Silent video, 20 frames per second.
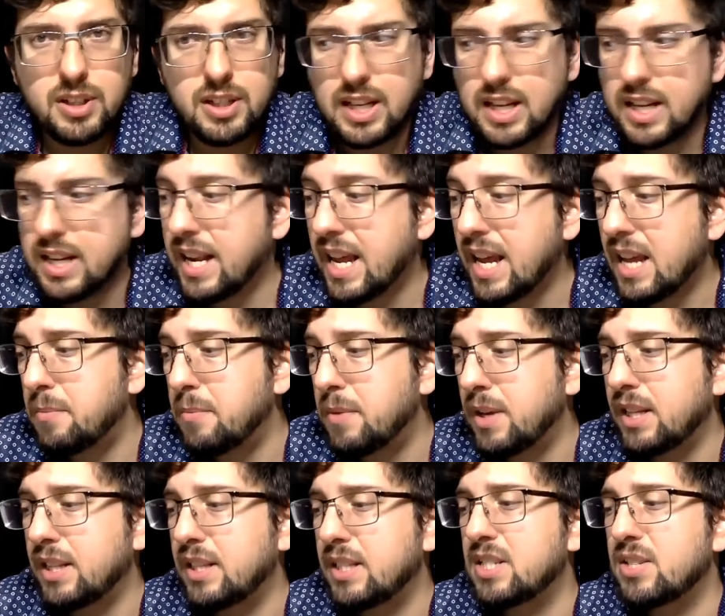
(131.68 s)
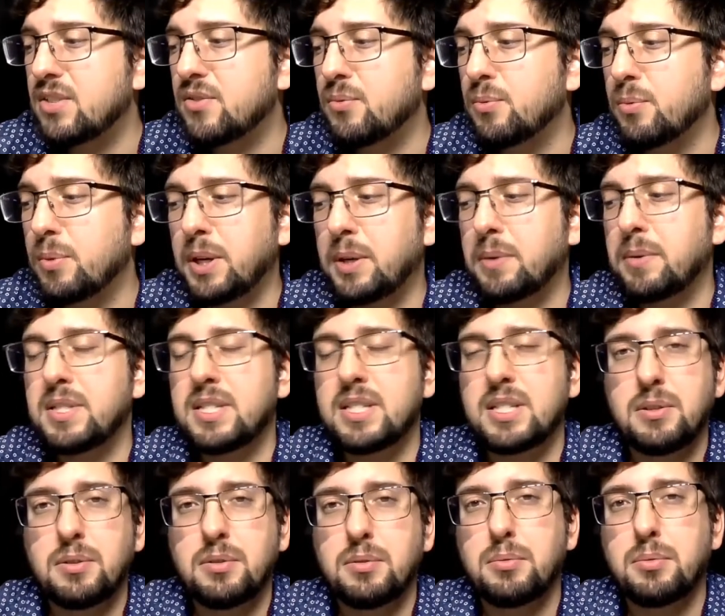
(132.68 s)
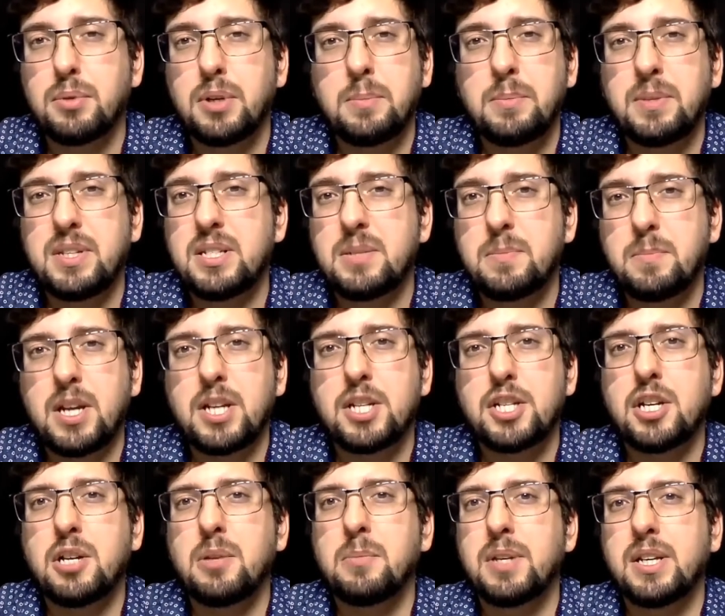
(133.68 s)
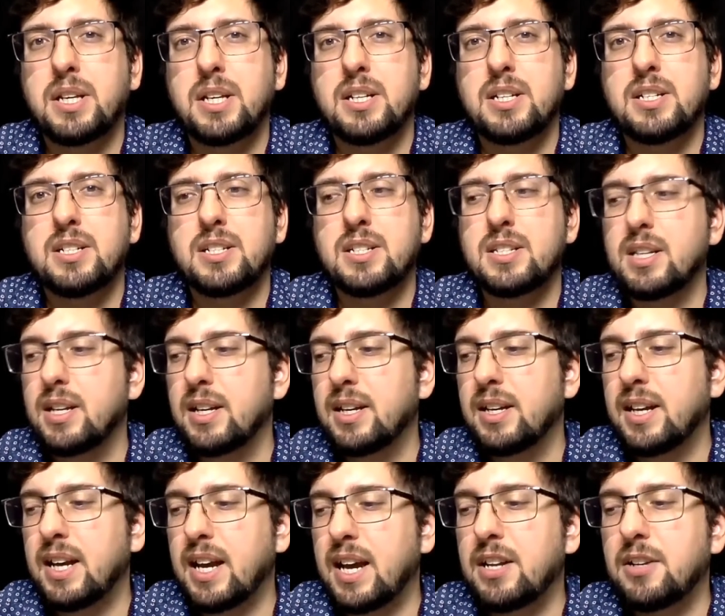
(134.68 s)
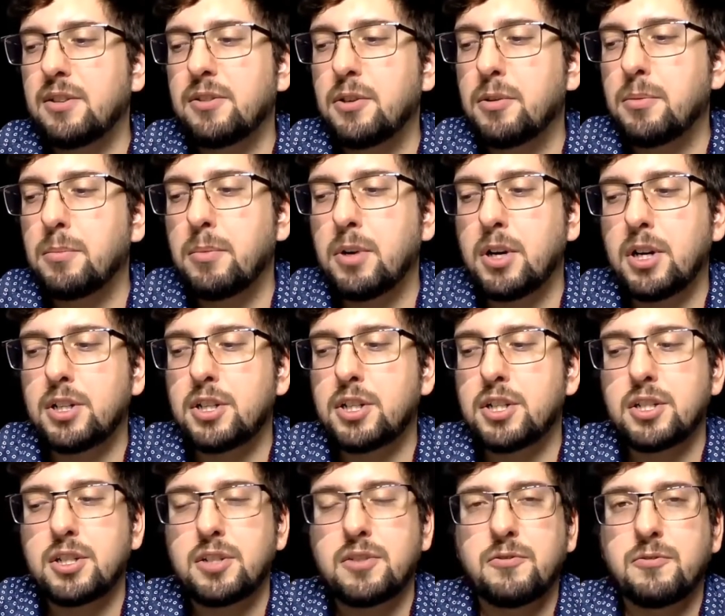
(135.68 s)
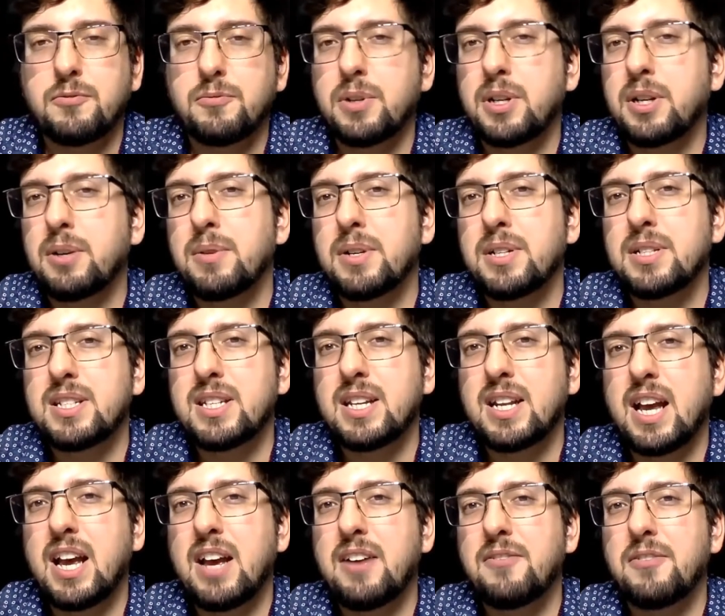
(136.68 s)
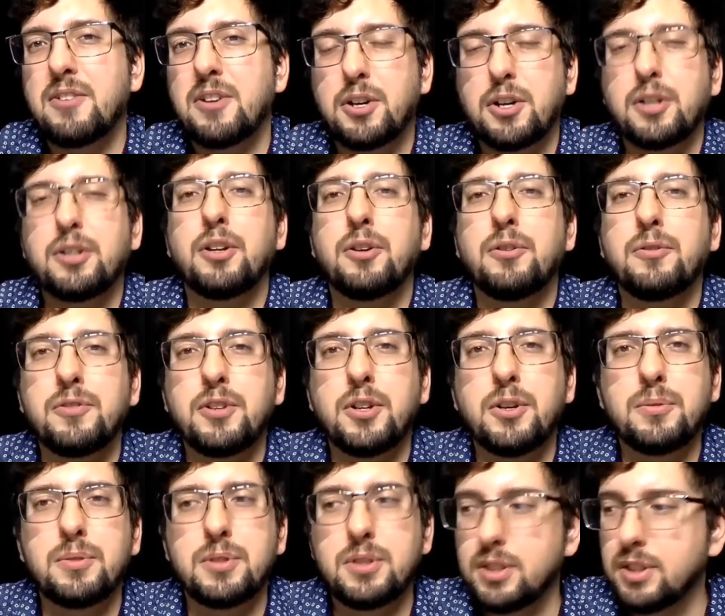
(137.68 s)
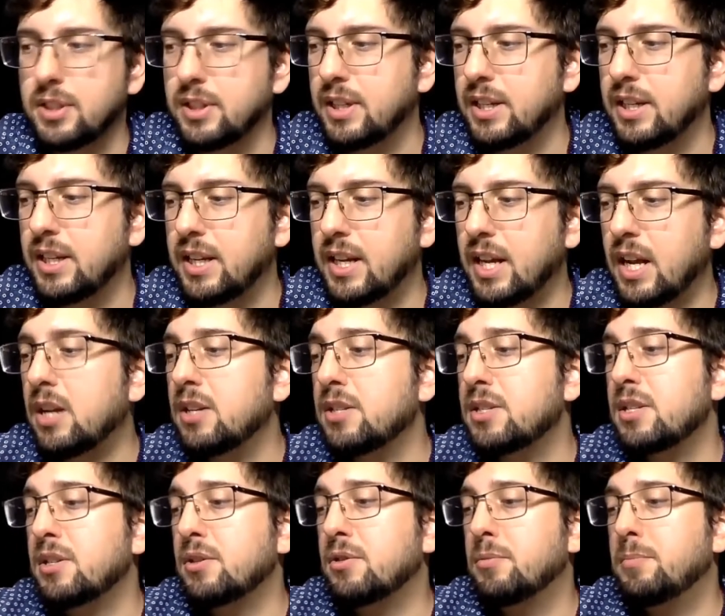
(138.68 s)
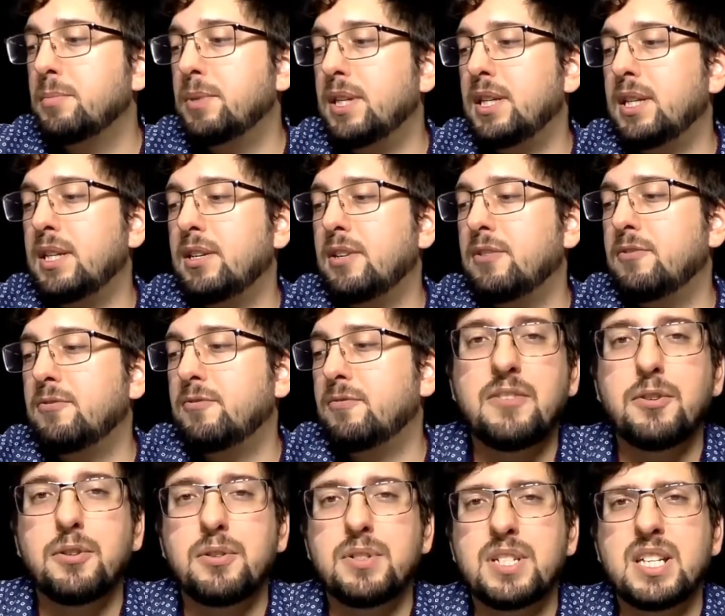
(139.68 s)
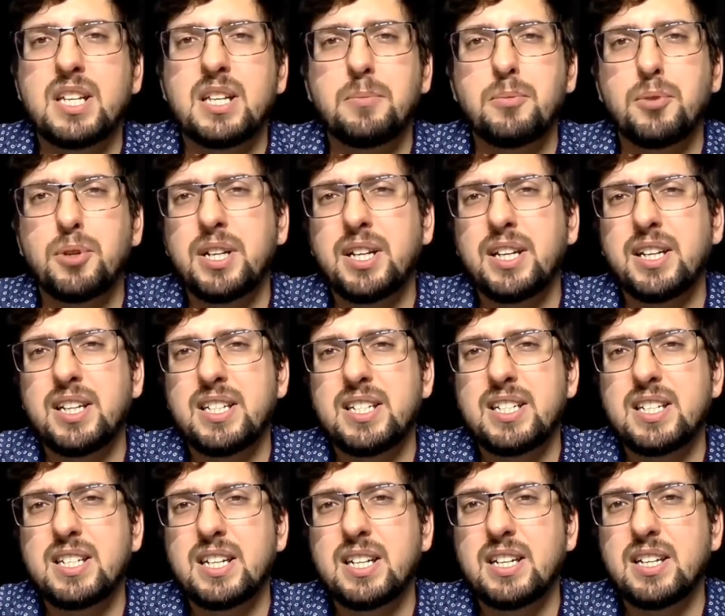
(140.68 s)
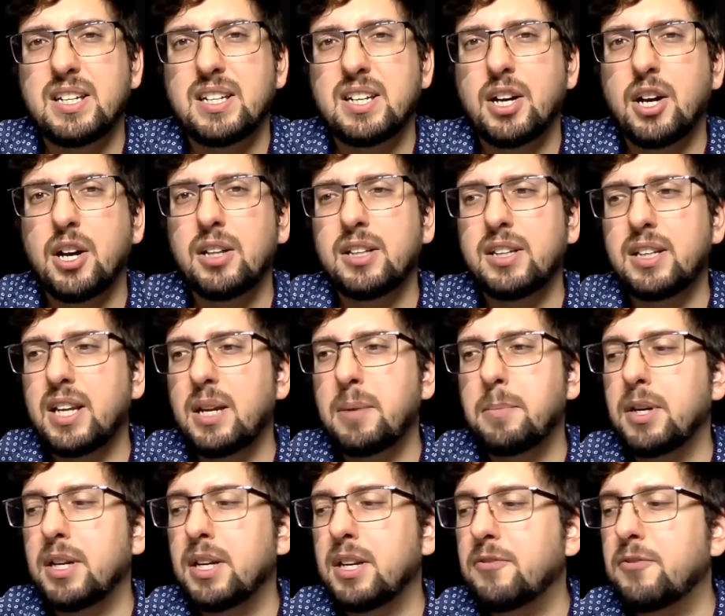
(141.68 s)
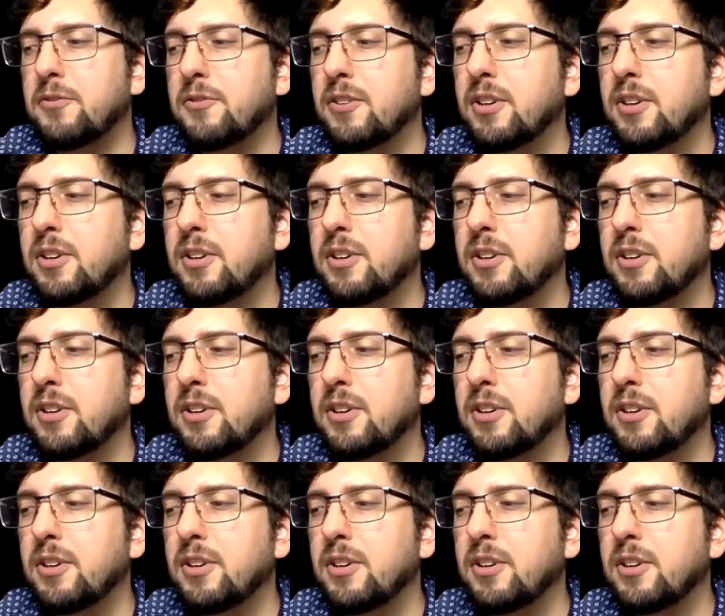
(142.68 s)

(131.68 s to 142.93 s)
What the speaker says: And that made this fragrance extremely special because I don't know much fragrance that have a clove note. And also, it could be if you're celebrating this holiday, but